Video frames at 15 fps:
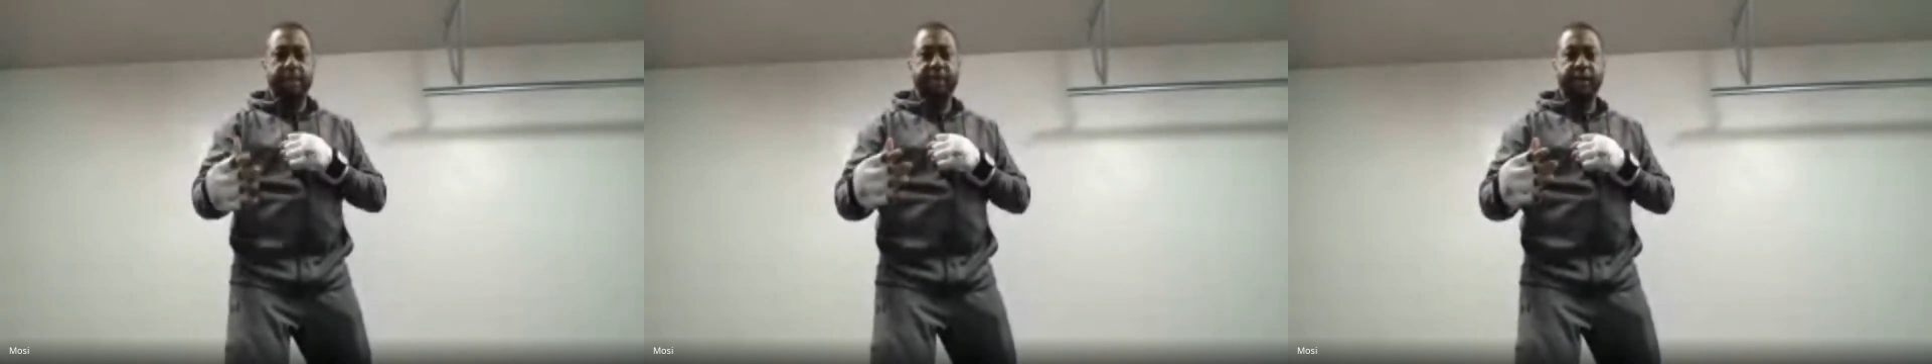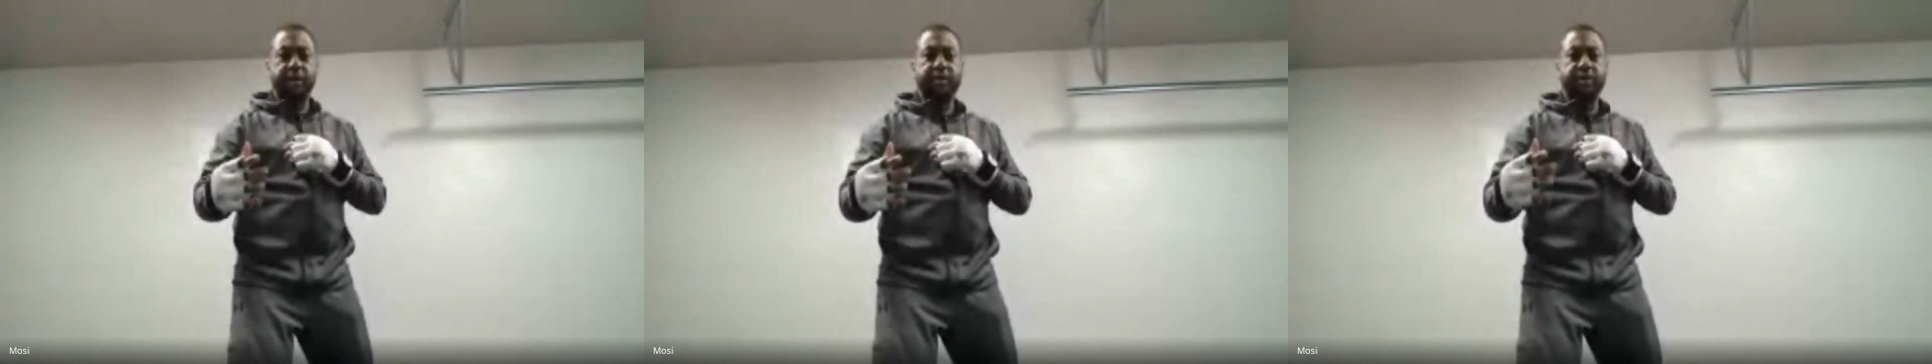
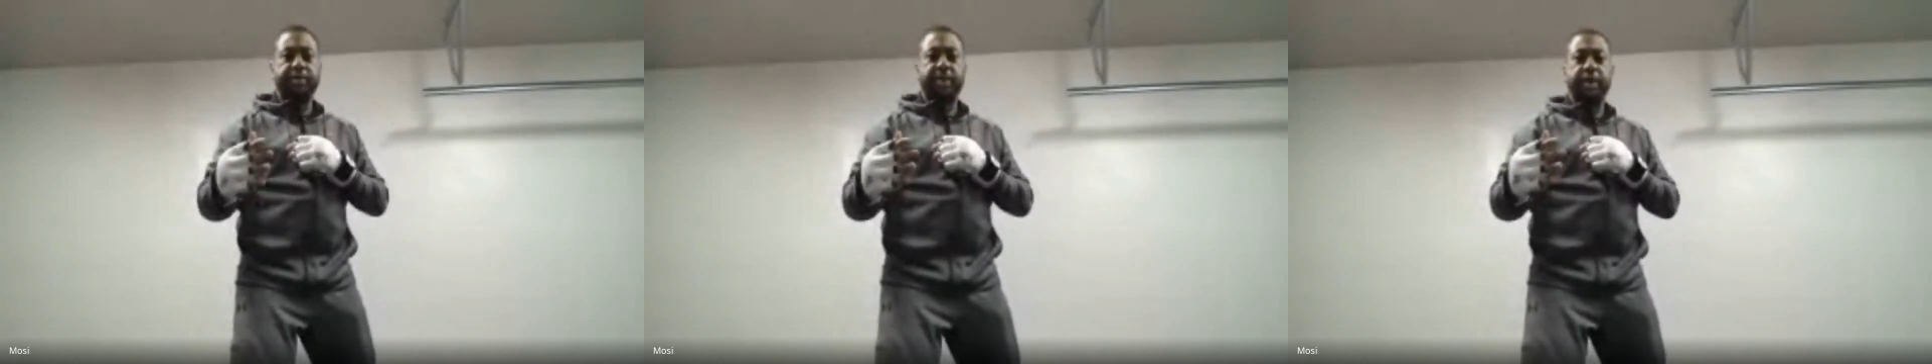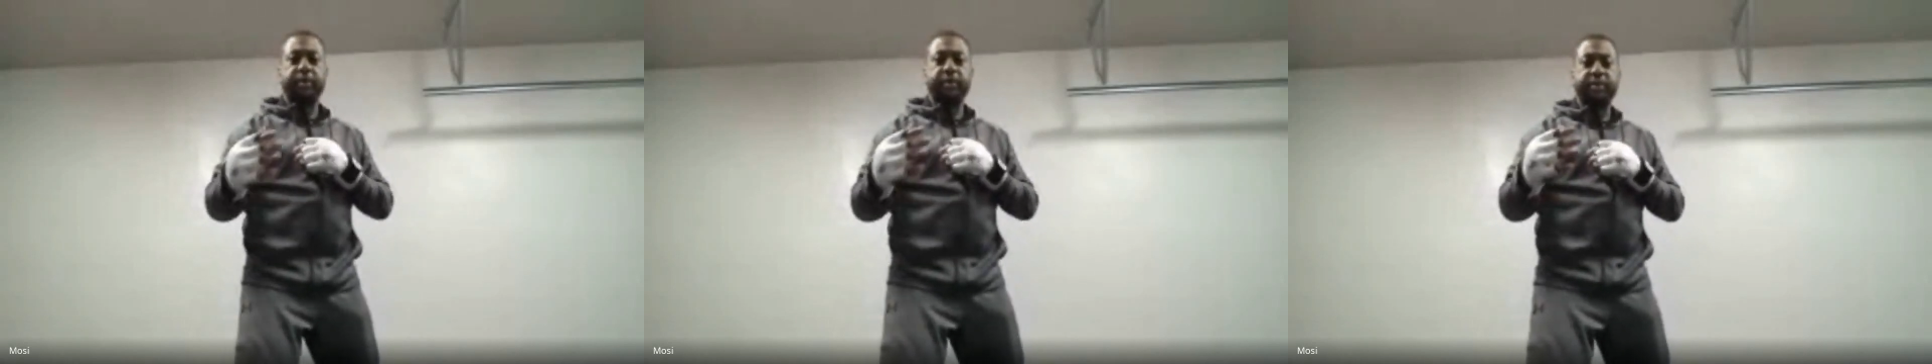I mean
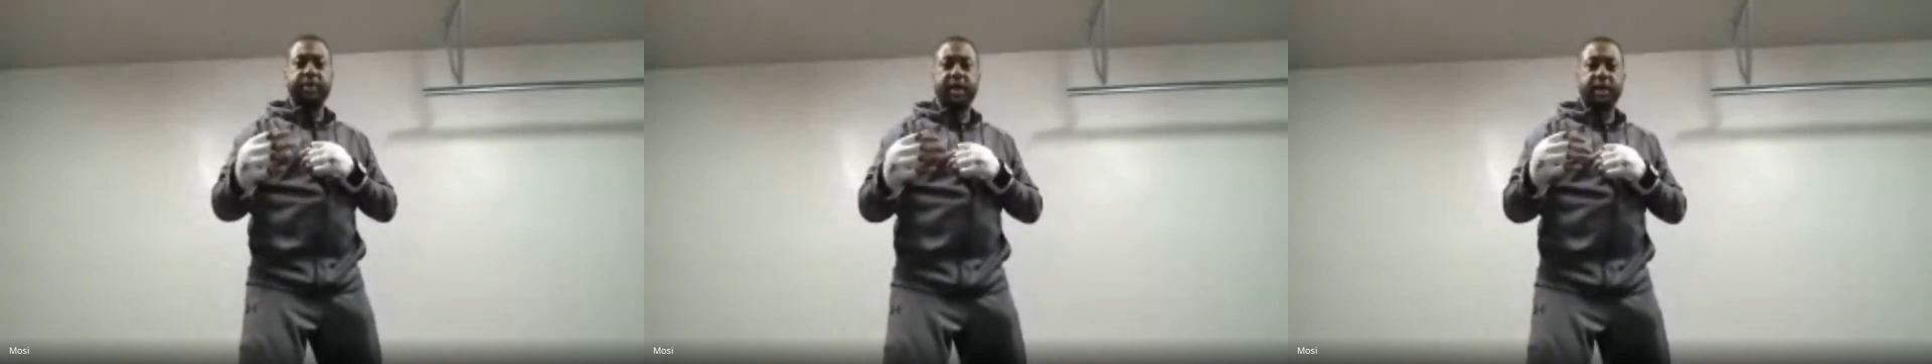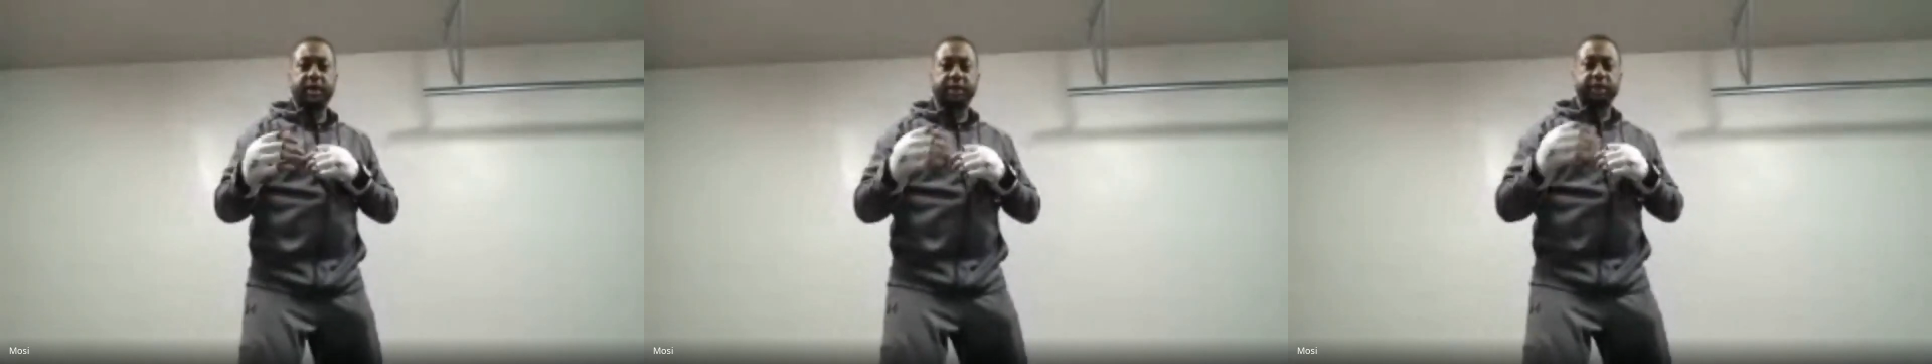somebody would
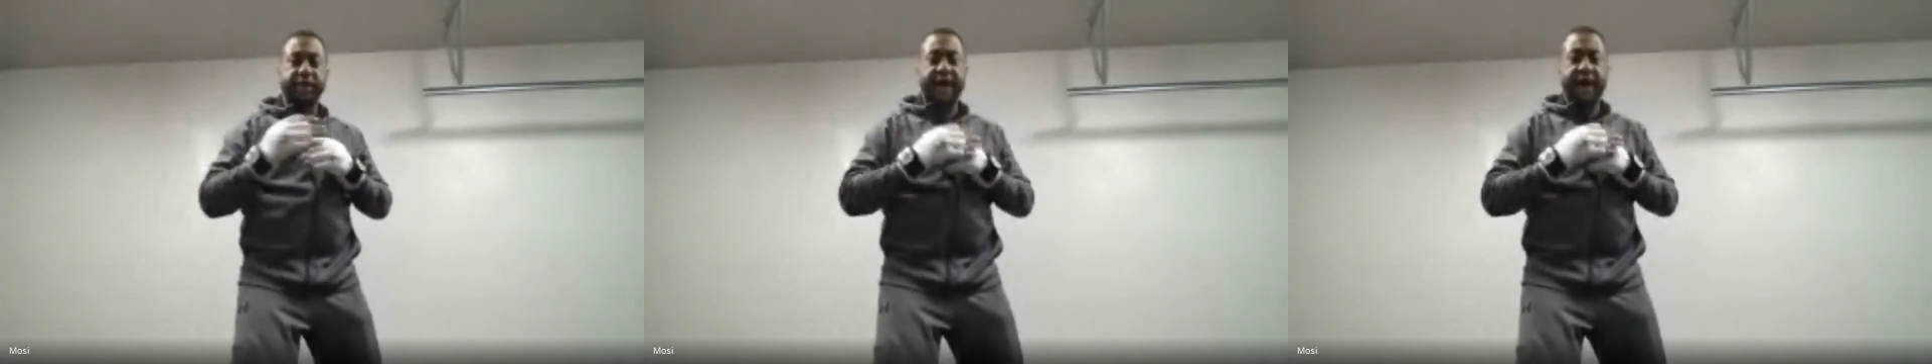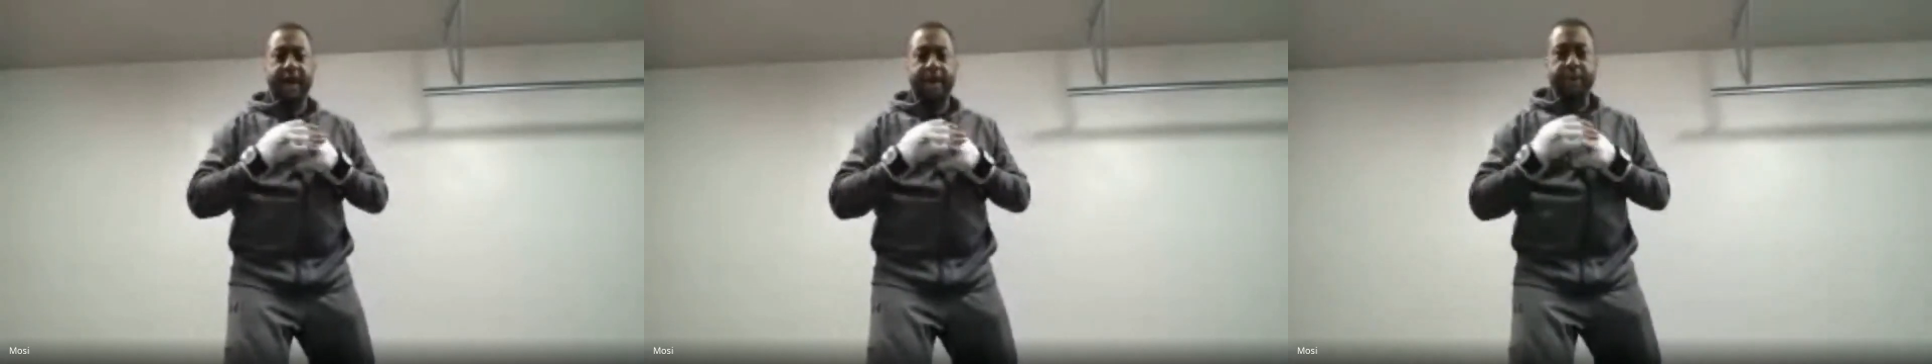take a
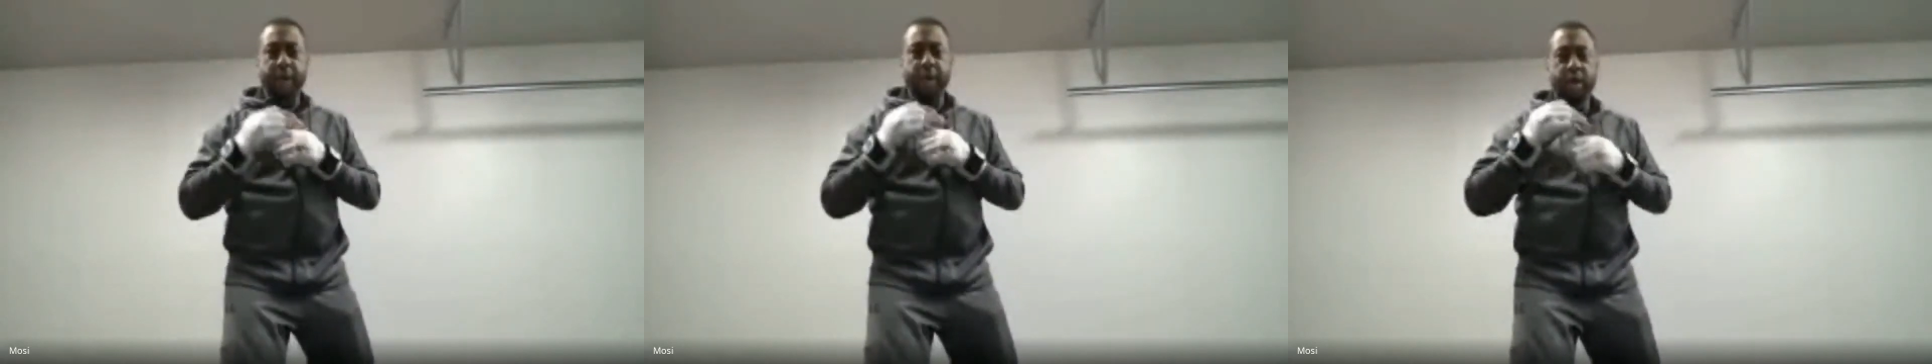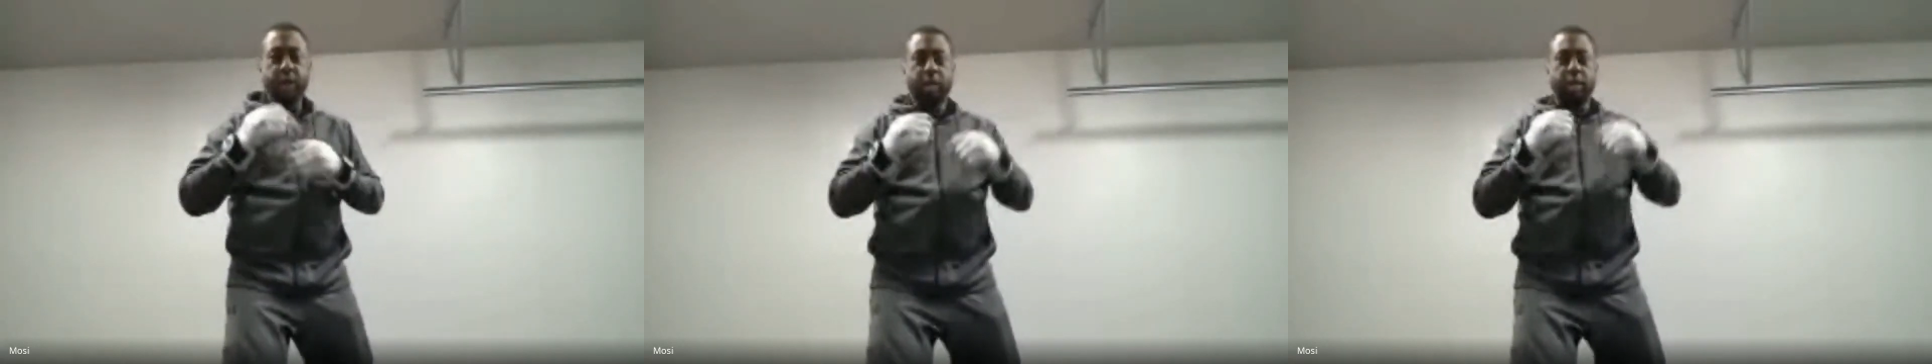jab,